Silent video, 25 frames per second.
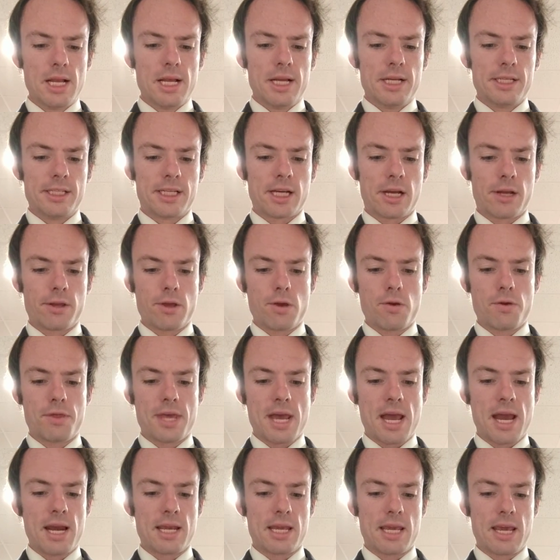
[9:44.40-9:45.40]
"Shall you
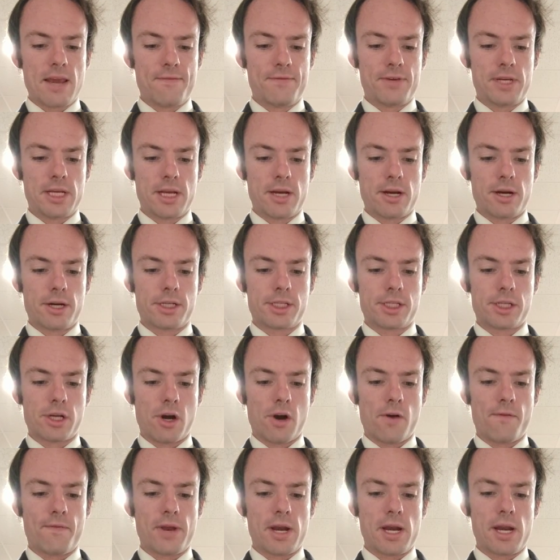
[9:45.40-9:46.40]
then give to your
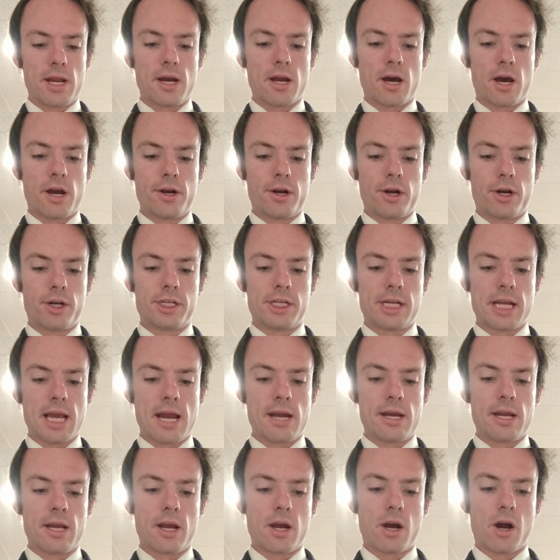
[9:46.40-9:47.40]
servant an
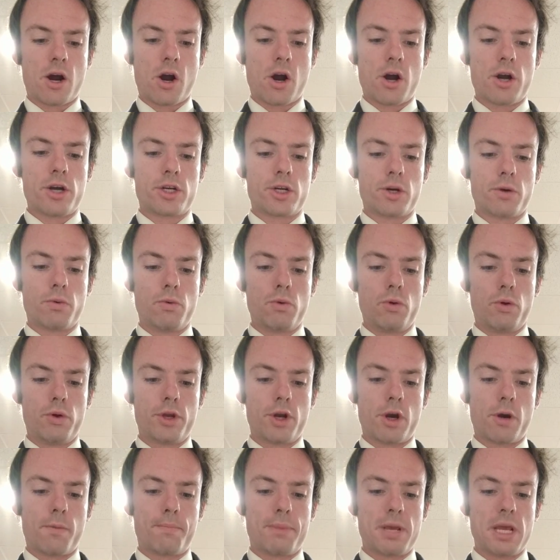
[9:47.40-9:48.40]
understanding heart to rule
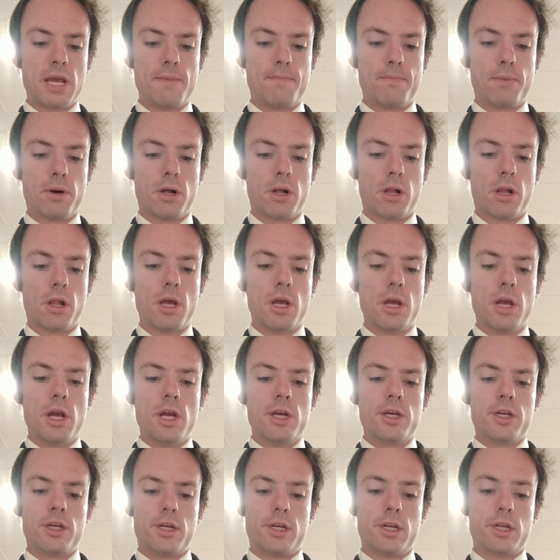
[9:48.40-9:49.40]
your people,
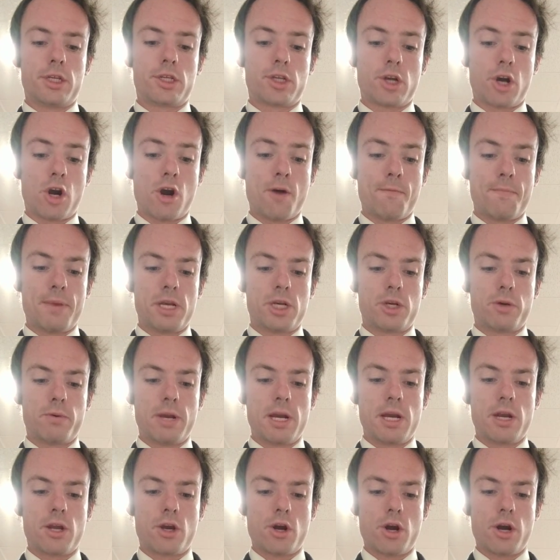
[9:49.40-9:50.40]
to discern
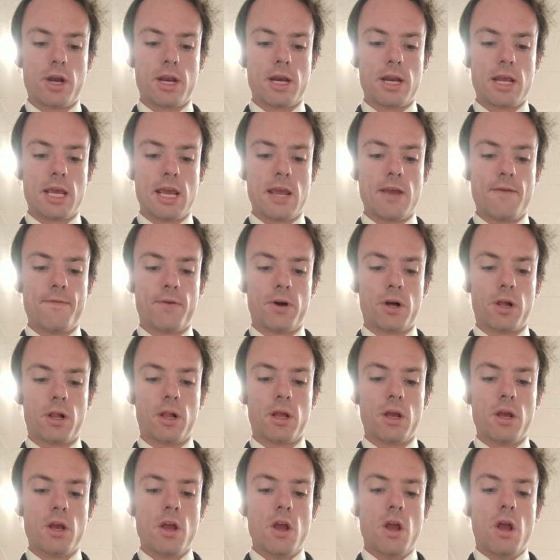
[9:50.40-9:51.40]
between good and evil?
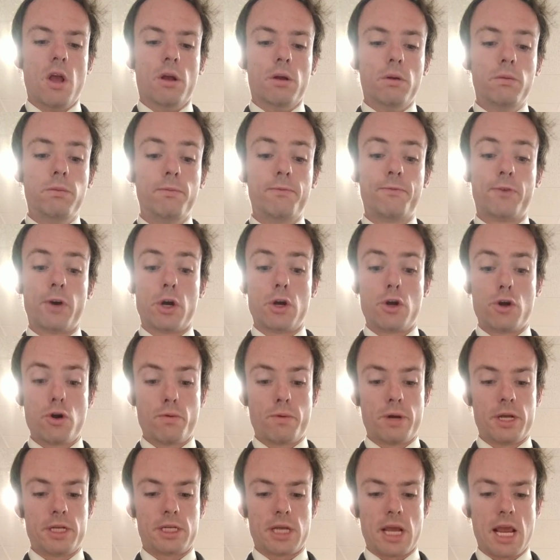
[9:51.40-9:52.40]
For
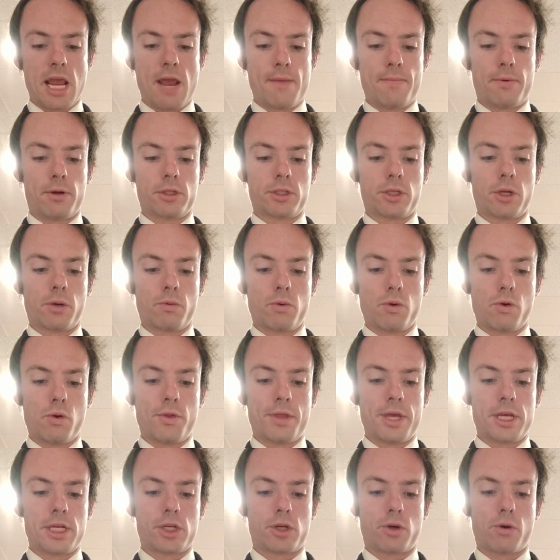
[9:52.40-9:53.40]
who is able to rule
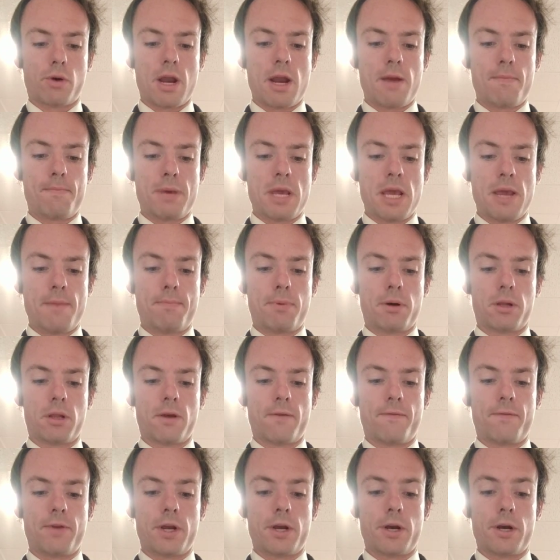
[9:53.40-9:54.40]
this great people
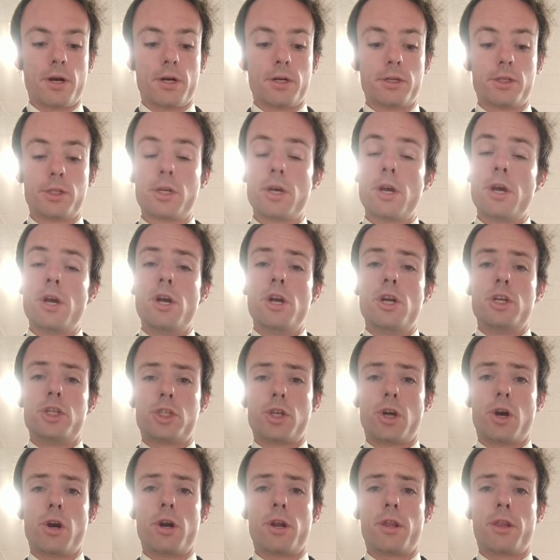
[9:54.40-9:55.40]
of yours?
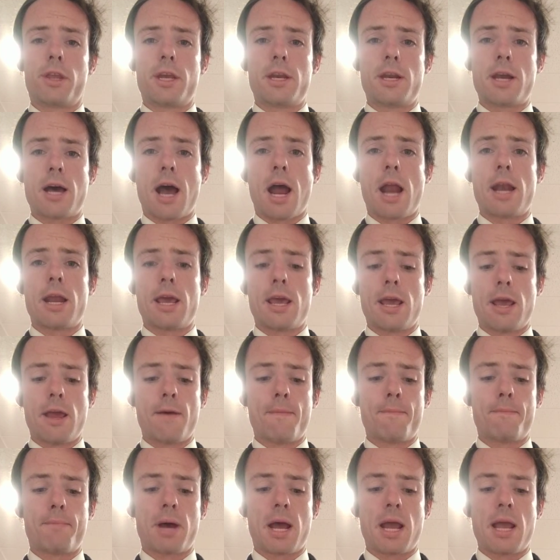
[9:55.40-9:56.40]
Certainly not
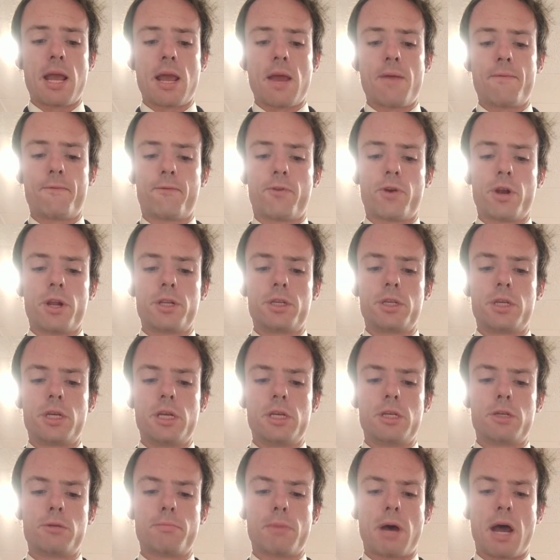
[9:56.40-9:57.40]
him by inference.
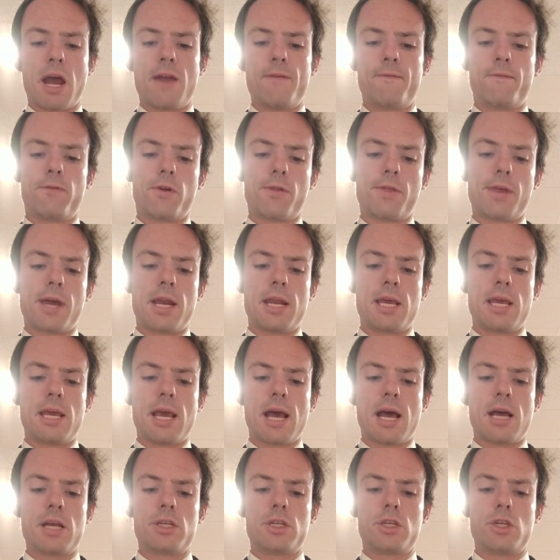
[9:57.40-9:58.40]
He's mindful that he
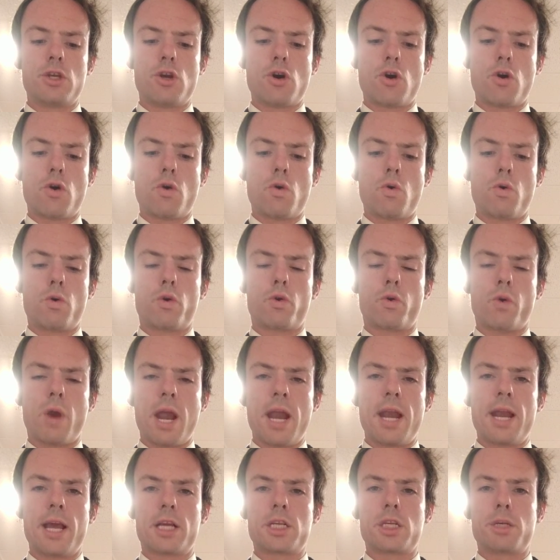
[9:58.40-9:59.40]
has no
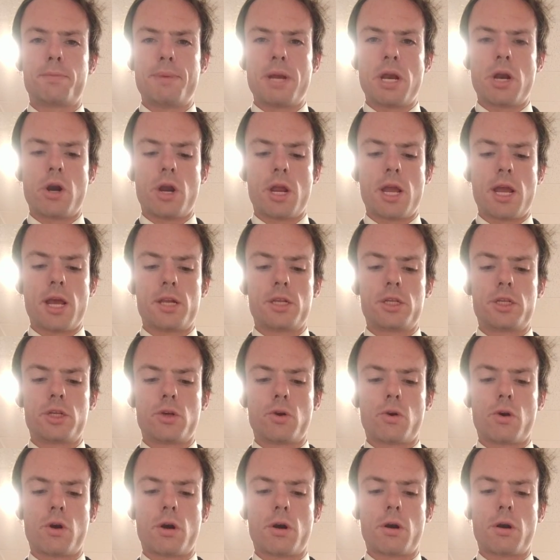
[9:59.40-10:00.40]
great experience
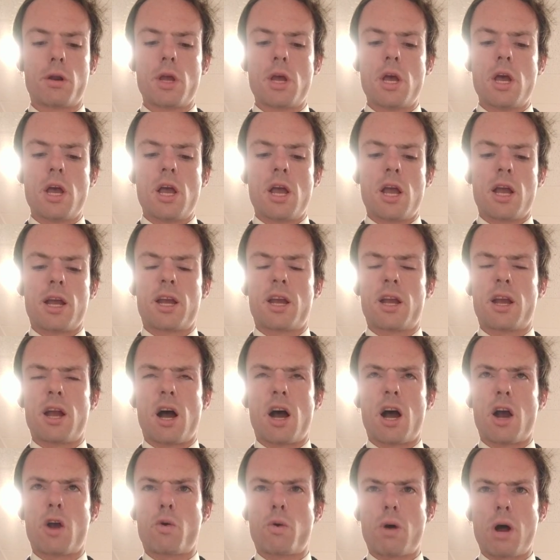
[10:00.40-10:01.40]
or
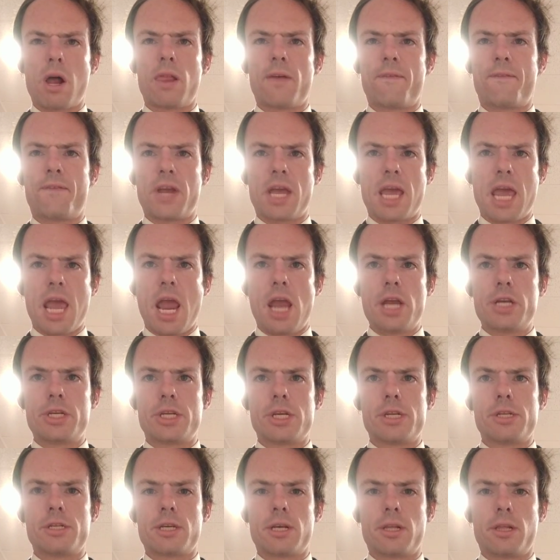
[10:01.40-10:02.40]

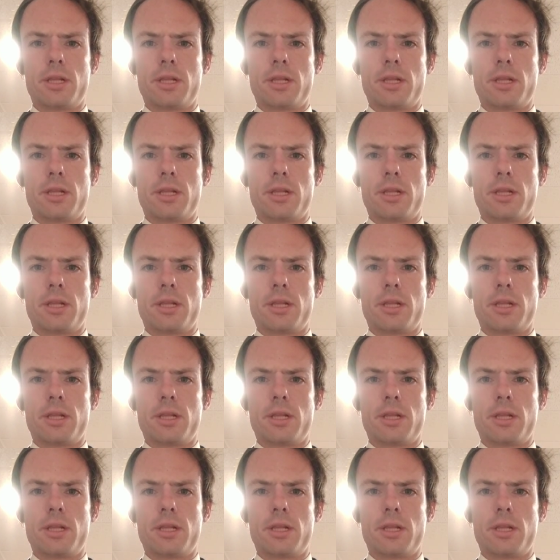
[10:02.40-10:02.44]
qualifications, at